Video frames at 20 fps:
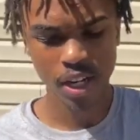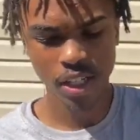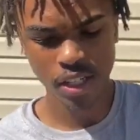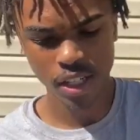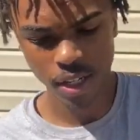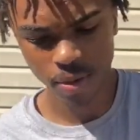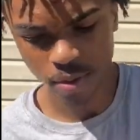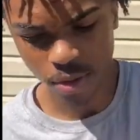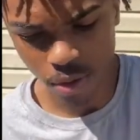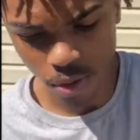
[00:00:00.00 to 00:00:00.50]

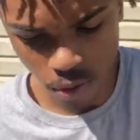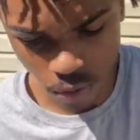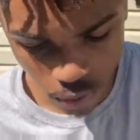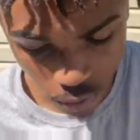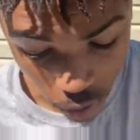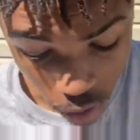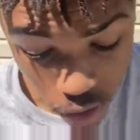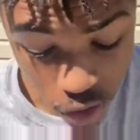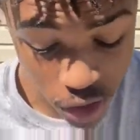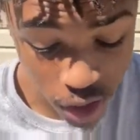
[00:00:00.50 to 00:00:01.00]

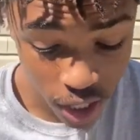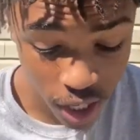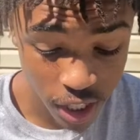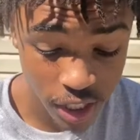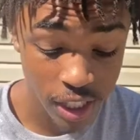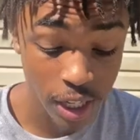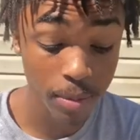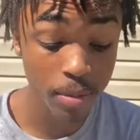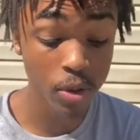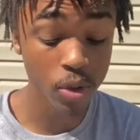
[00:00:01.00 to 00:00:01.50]
1 John
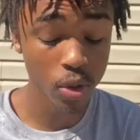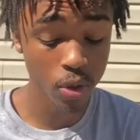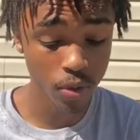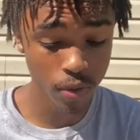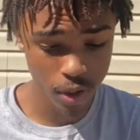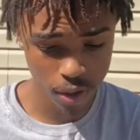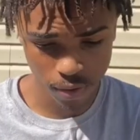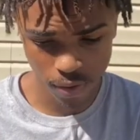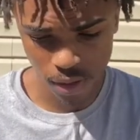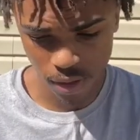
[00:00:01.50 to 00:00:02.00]
chapter 2,
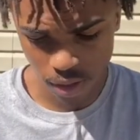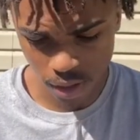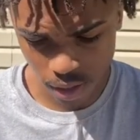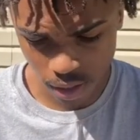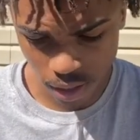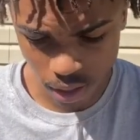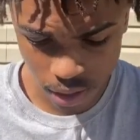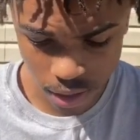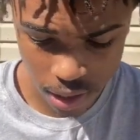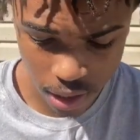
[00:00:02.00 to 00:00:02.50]
verse
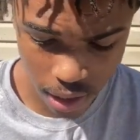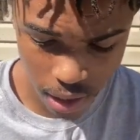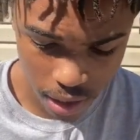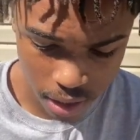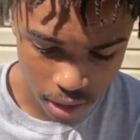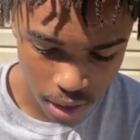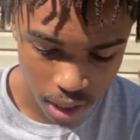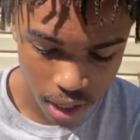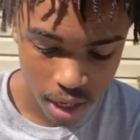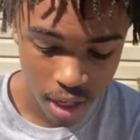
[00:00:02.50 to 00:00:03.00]
15, it
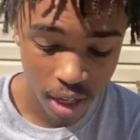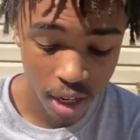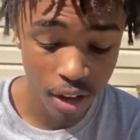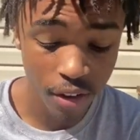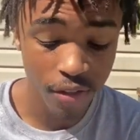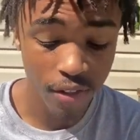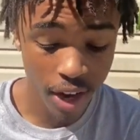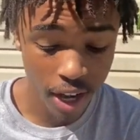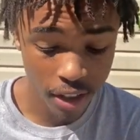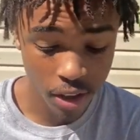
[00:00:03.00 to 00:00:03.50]
says,
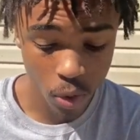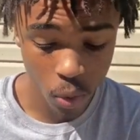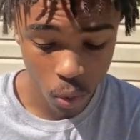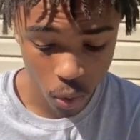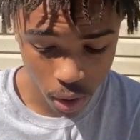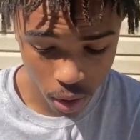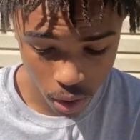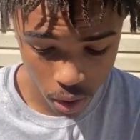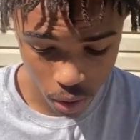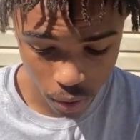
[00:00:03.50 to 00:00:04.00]
love not the
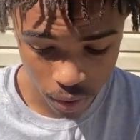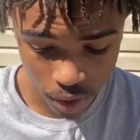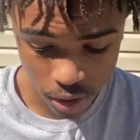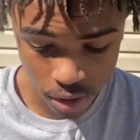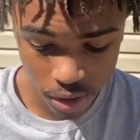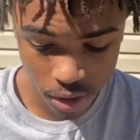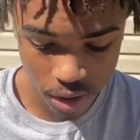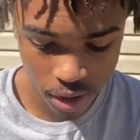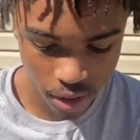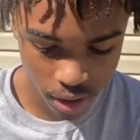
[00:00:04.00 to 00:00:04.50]
world,
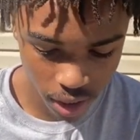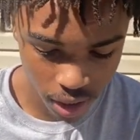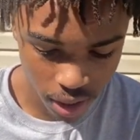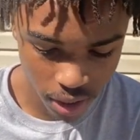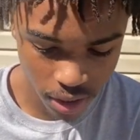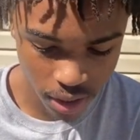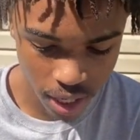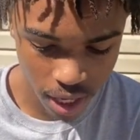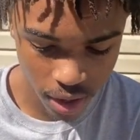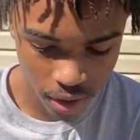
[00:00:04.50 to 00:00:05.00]
neither the
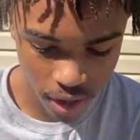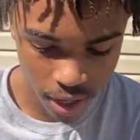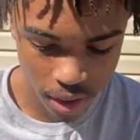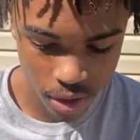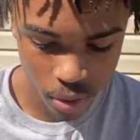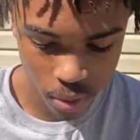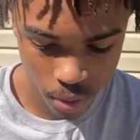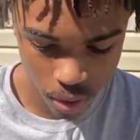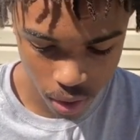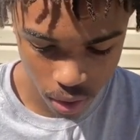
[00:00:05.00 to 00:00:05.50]
things that are in
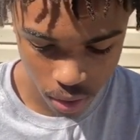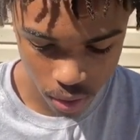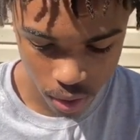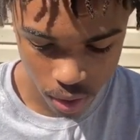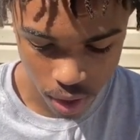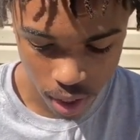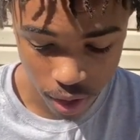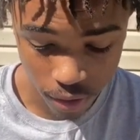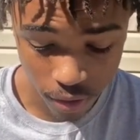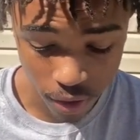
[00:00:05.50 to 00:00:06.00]
the world.
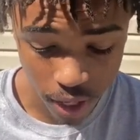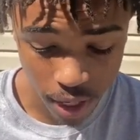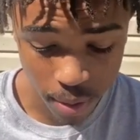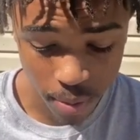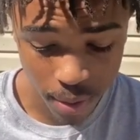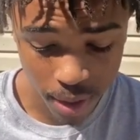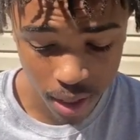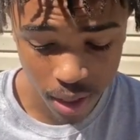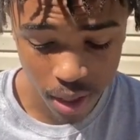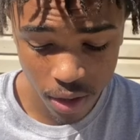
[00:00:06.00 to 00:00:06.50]
If any
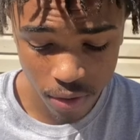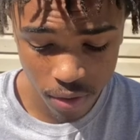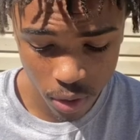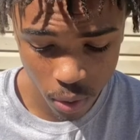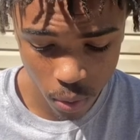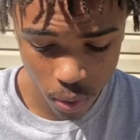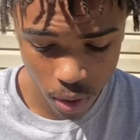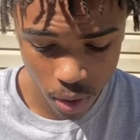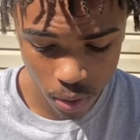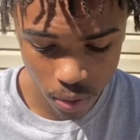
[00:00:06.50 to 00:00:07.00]
man the
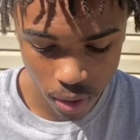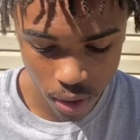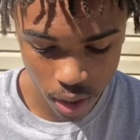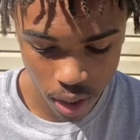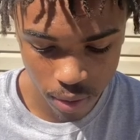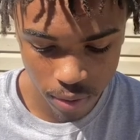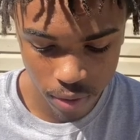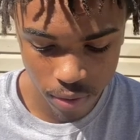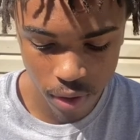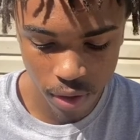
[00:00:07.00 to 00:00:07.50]
world, the
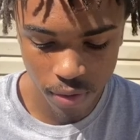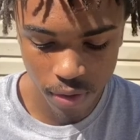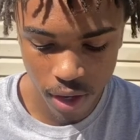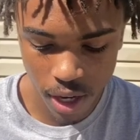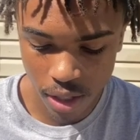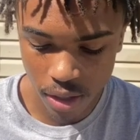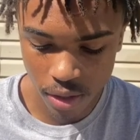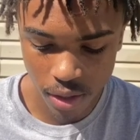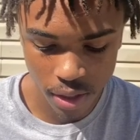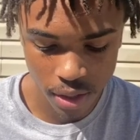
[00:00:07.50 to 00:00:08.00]
love of the
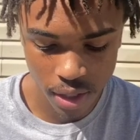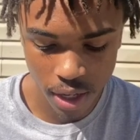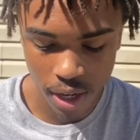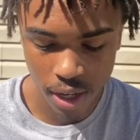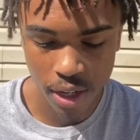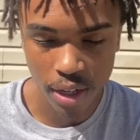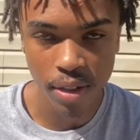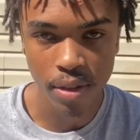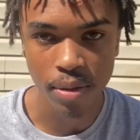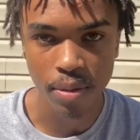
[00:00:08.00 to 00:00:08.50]
Father is not
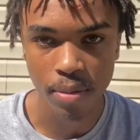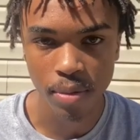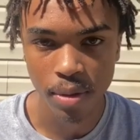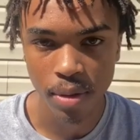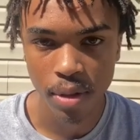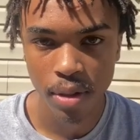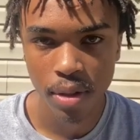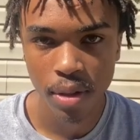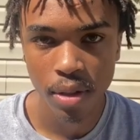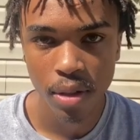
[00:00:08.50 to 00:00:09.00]
in him.
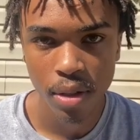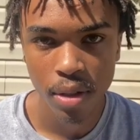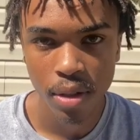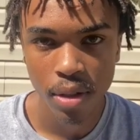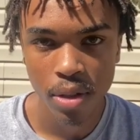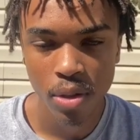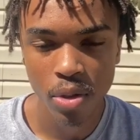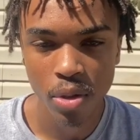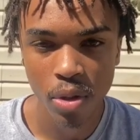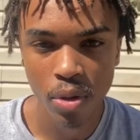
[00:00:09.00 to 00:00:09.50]

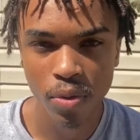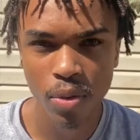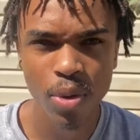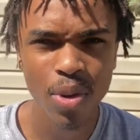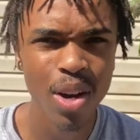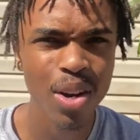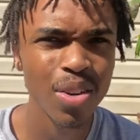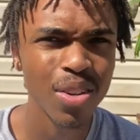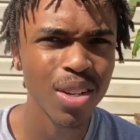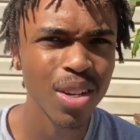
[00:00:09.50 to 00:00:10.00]
So if you
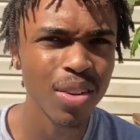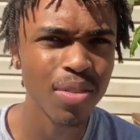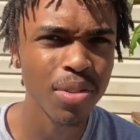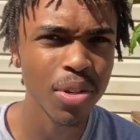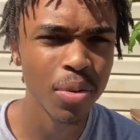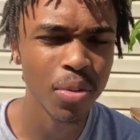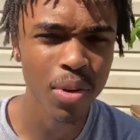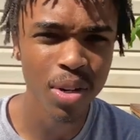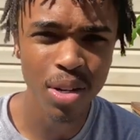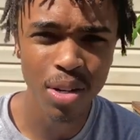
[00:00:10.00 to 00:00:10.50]
out here loving
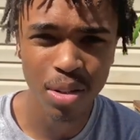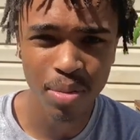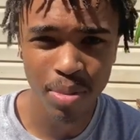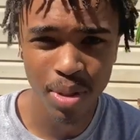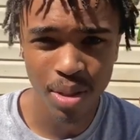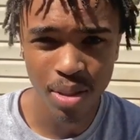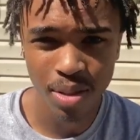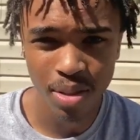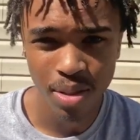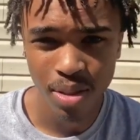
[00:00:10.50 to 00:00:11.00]
the world,
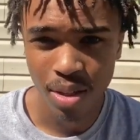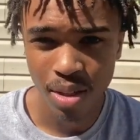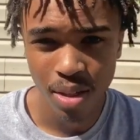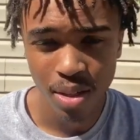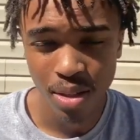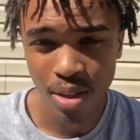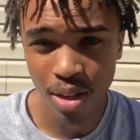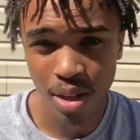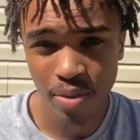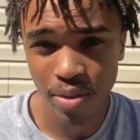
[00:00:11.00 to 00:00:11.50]
man,
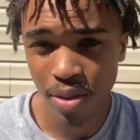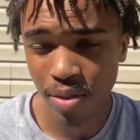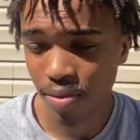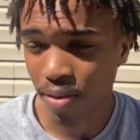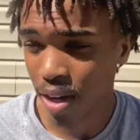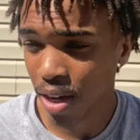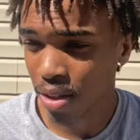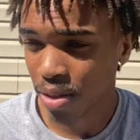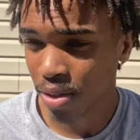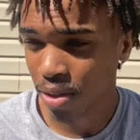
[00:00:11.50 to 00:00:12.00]
the love of the
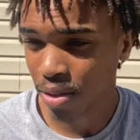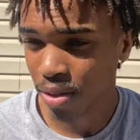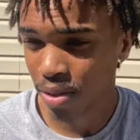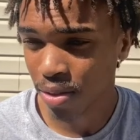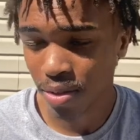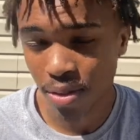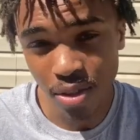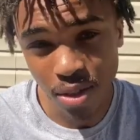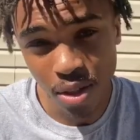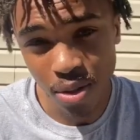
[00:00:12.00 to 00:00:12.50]
Father,
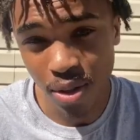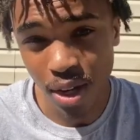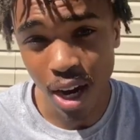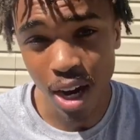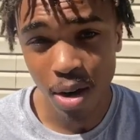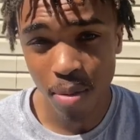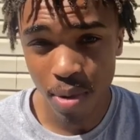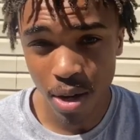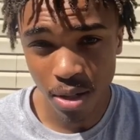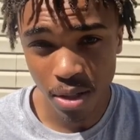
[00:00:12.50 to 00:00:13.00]
you know,
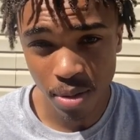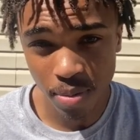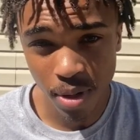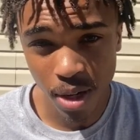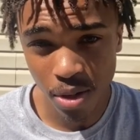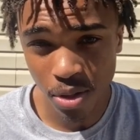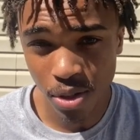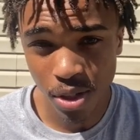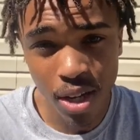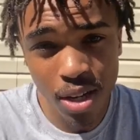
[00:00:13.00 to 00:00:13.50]
Yahweh Bashim
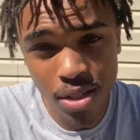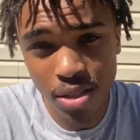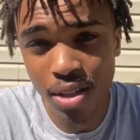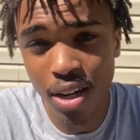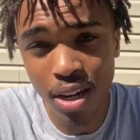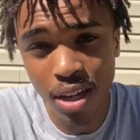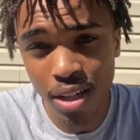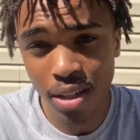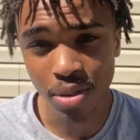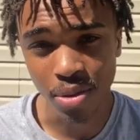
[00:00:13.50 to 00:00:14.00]
Yahushua is
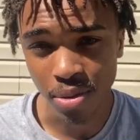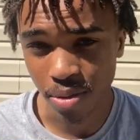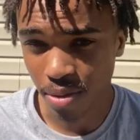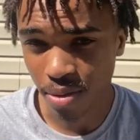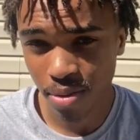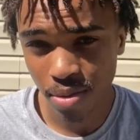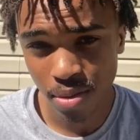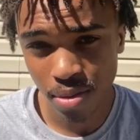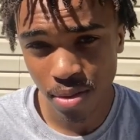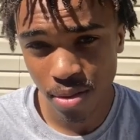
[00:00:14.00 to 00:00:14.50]
not in you.
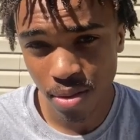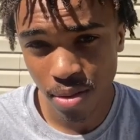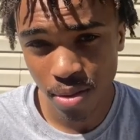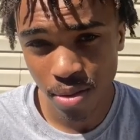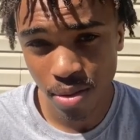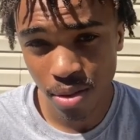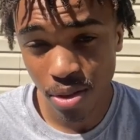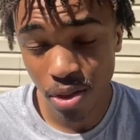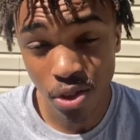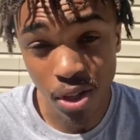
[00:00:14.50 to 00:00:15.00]

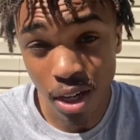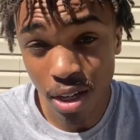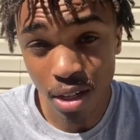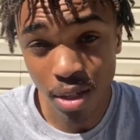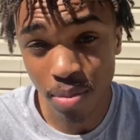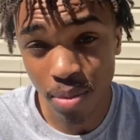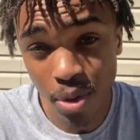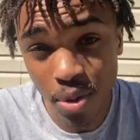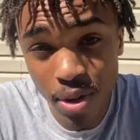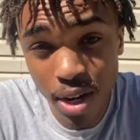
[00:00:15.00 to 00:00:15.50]
Straight
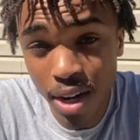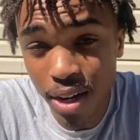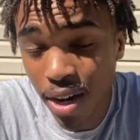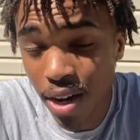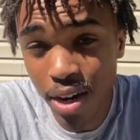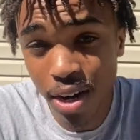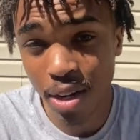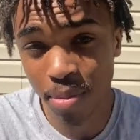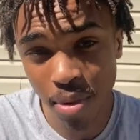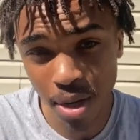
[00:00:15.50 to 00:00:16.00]
up, you're not
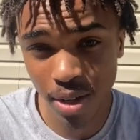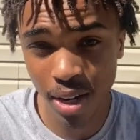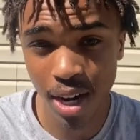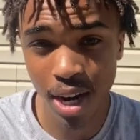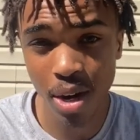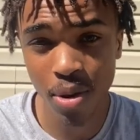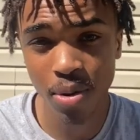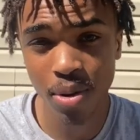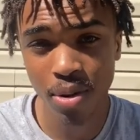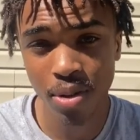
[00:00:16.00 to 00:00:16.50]
caring about
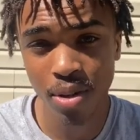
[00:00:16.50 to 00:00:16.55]
Yahweh.